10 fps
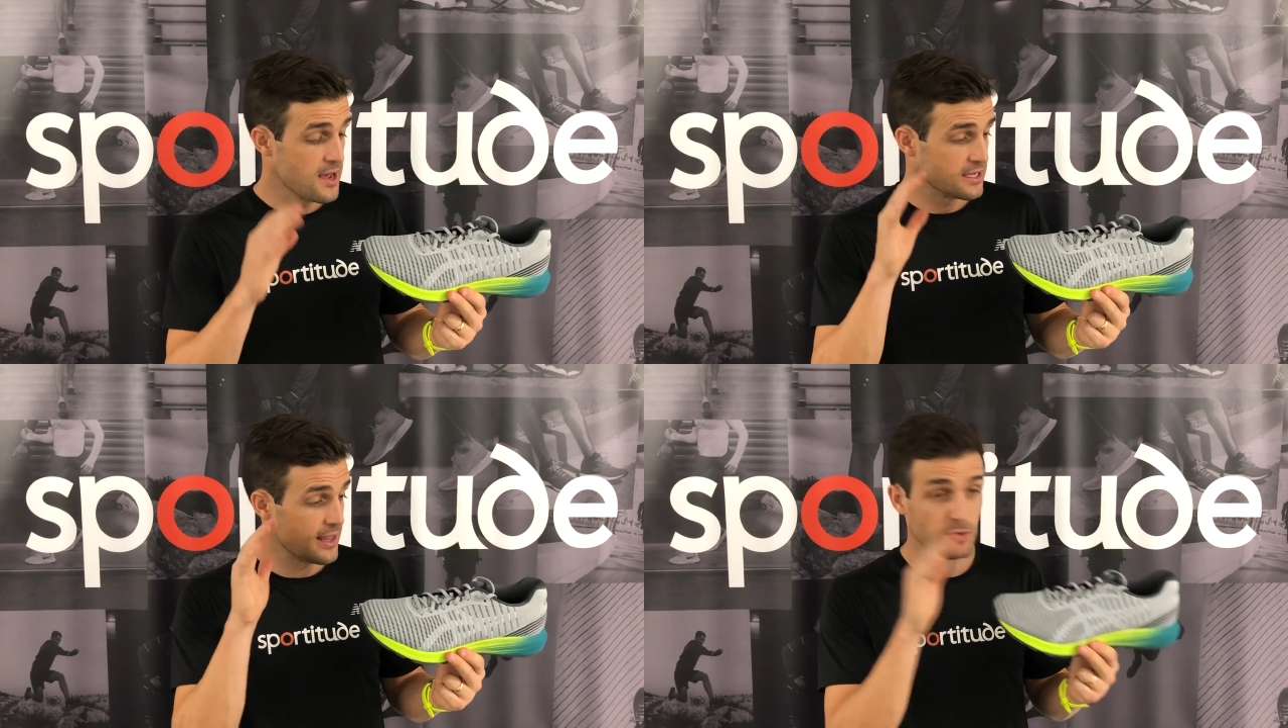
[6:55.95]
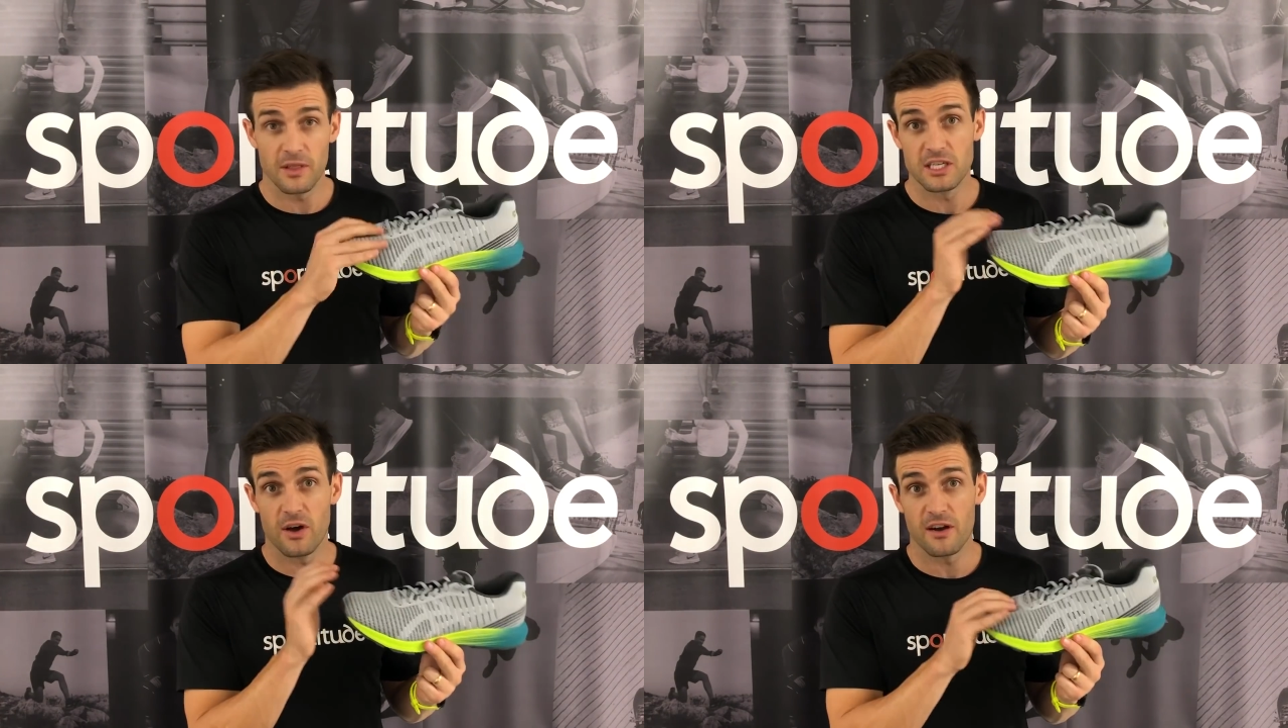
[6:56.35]
And that's what
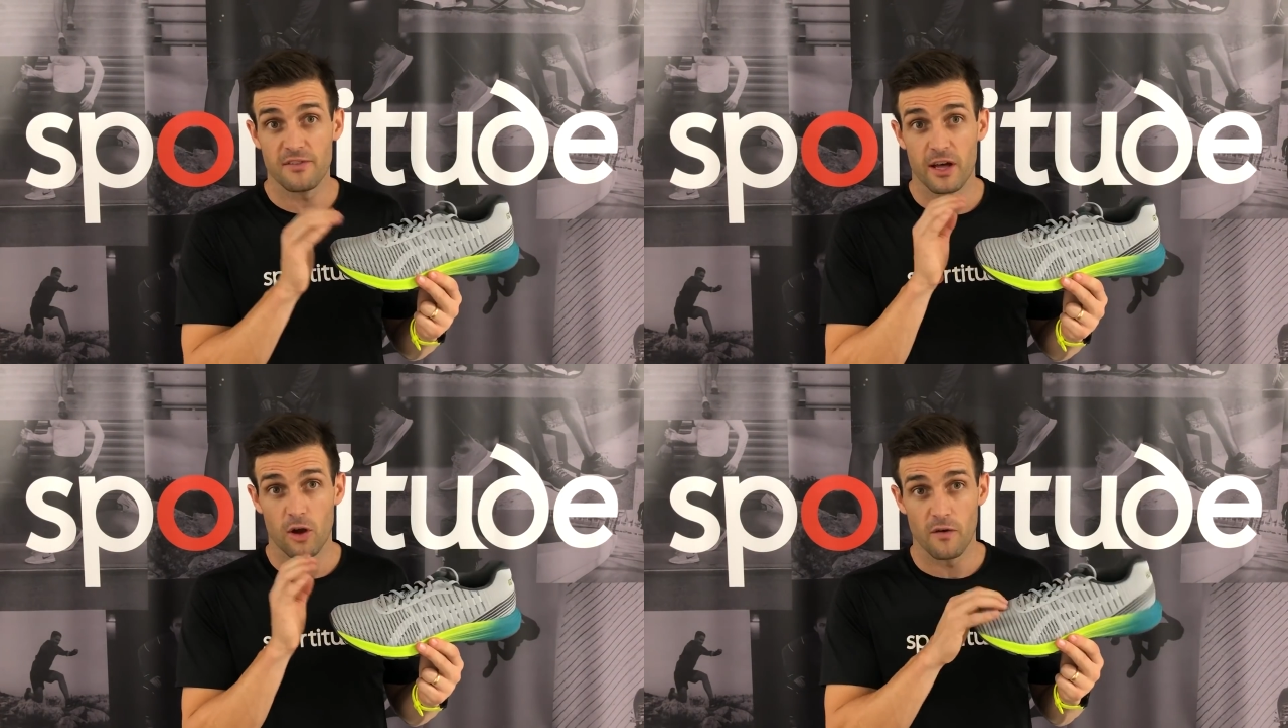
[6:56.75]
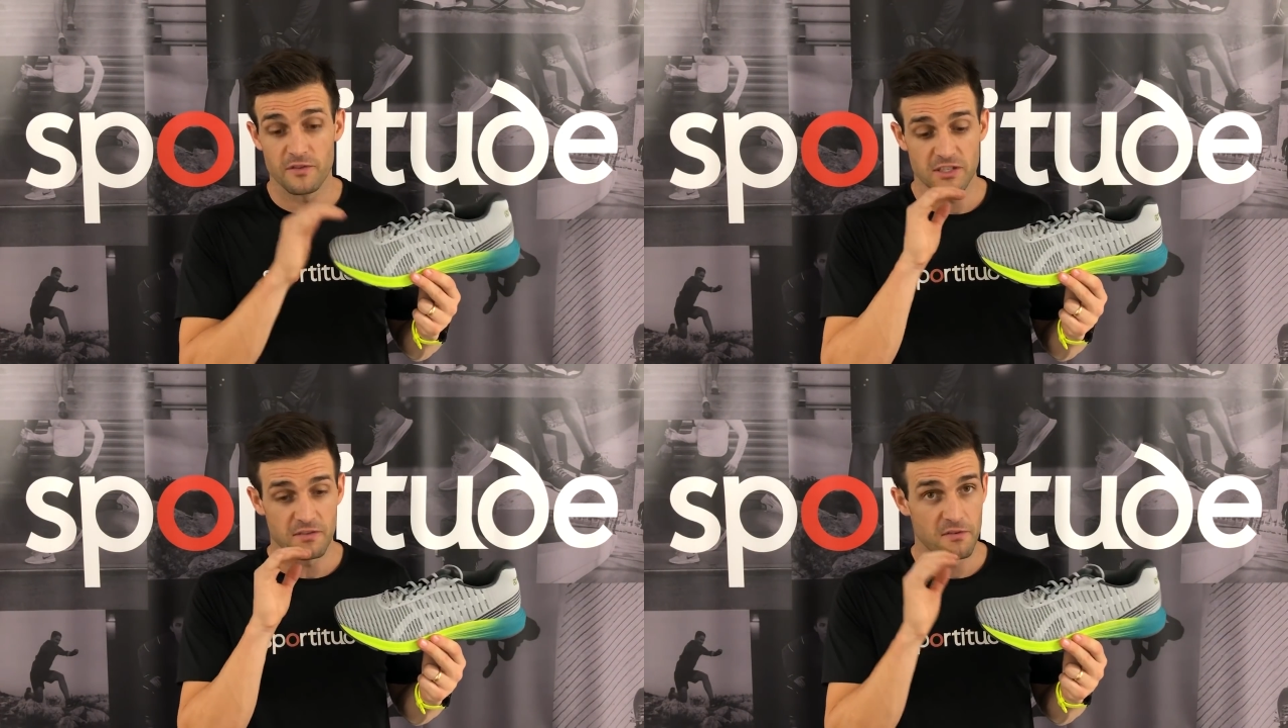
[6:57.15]
the Dataflight
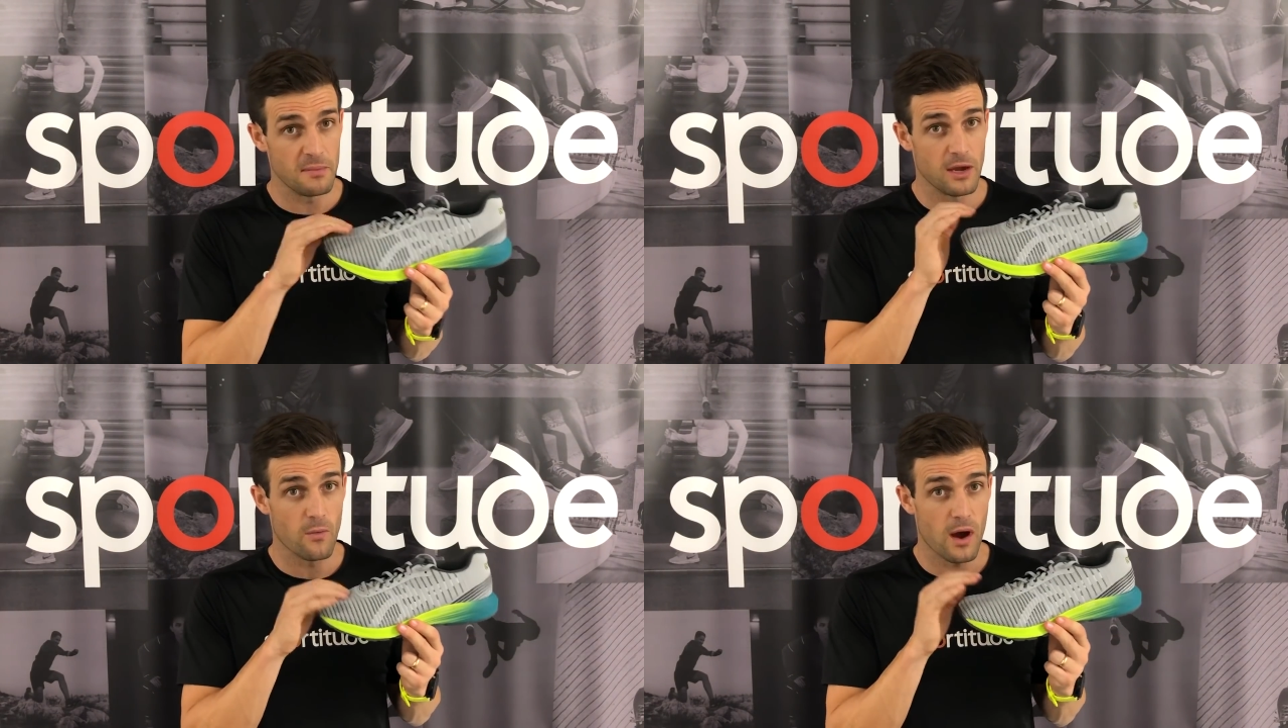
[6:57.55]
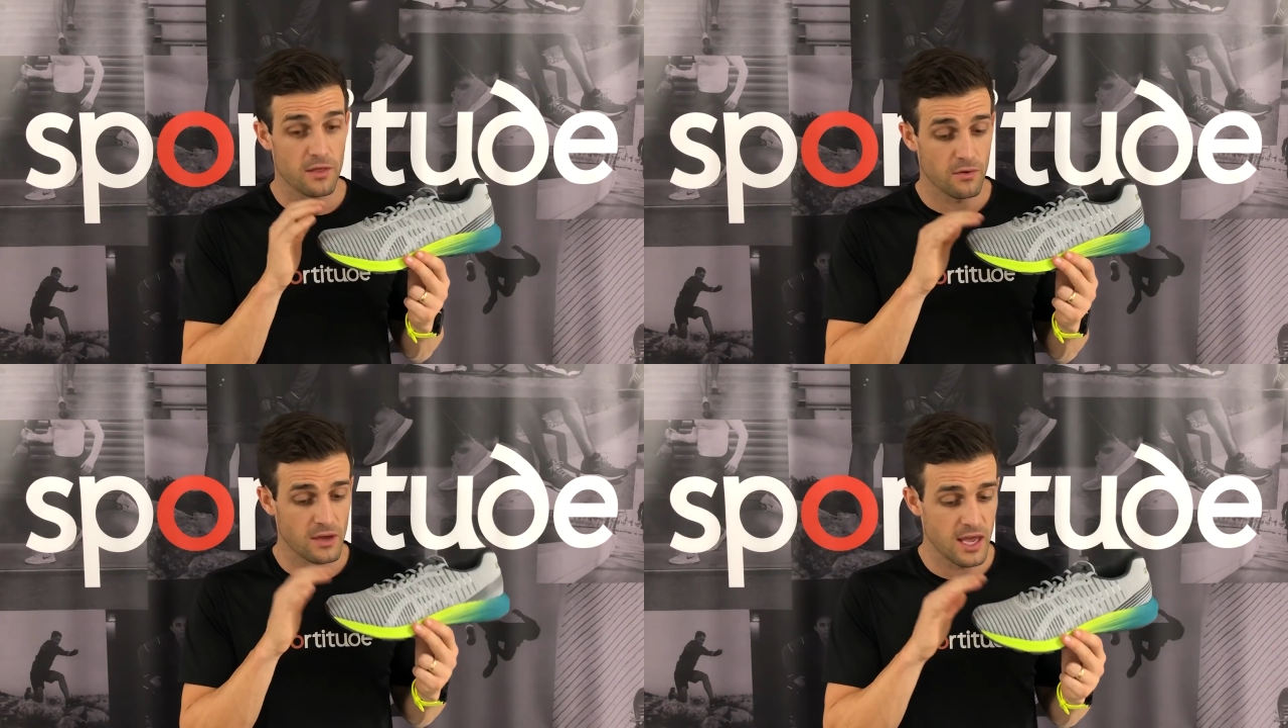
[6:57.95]
offers for me right
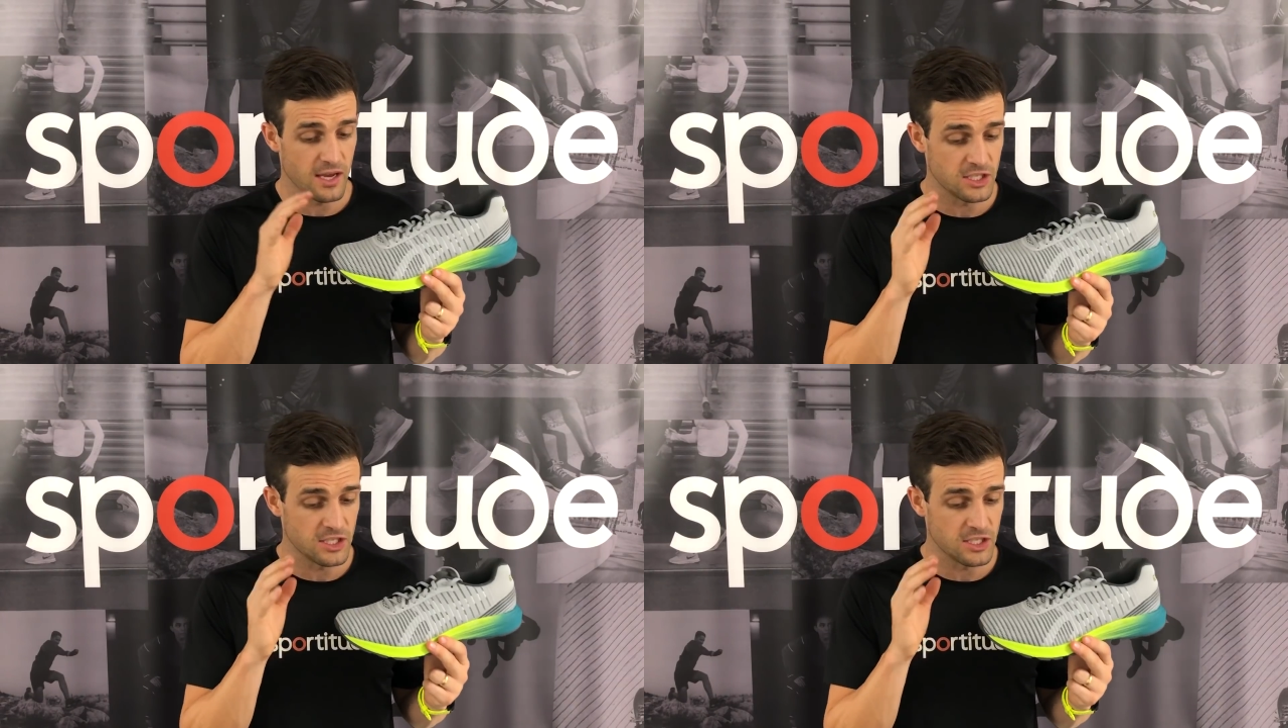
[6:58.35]
through here.